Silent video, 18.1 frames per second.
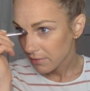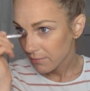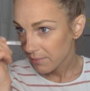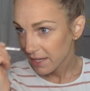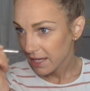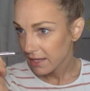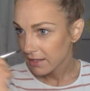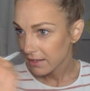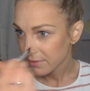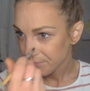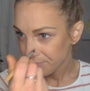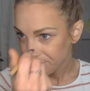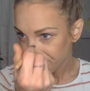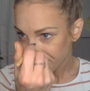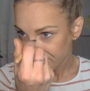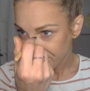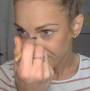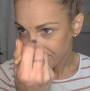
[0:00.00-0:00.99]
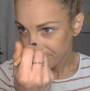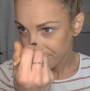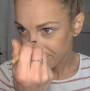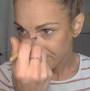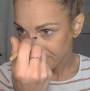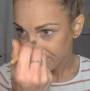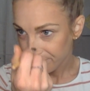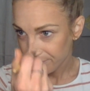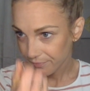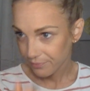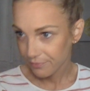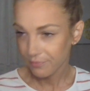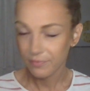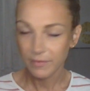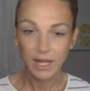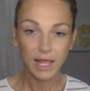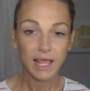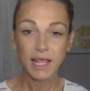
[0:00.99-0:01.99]
man,
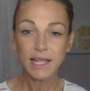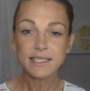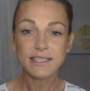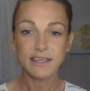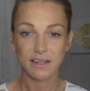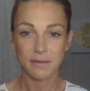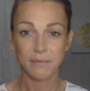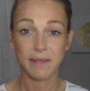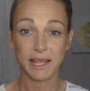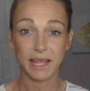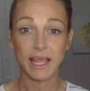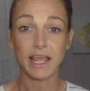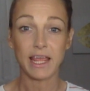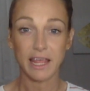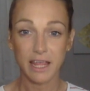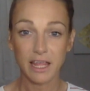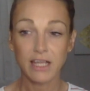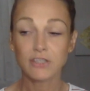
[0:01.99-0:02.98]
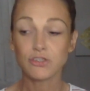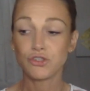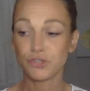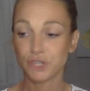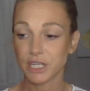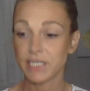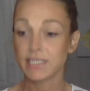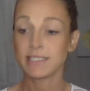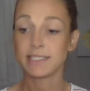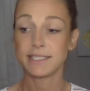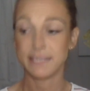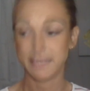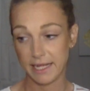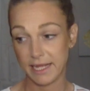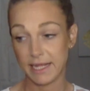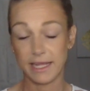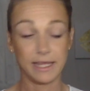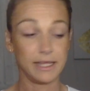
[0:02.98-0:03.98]
it's going to be
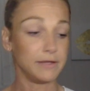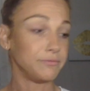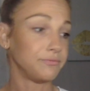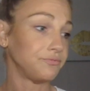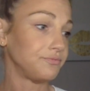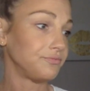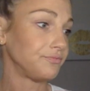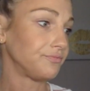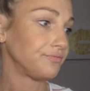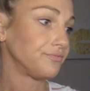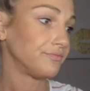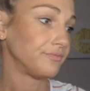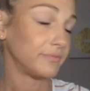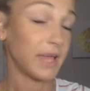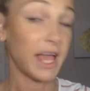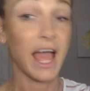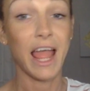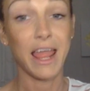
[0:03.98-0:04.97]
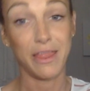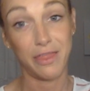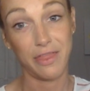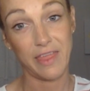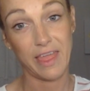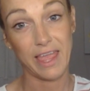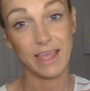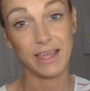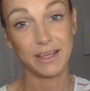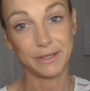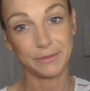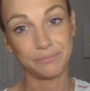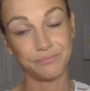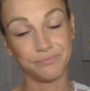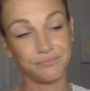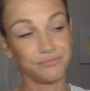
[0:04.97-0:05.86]
interesting, I think.